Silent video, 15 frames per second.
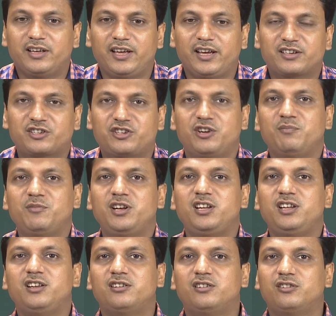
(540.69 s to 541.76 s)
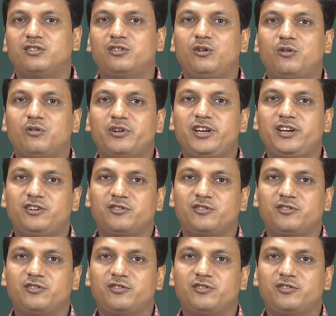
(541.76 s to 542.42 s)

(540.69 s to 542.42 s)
extremely low heat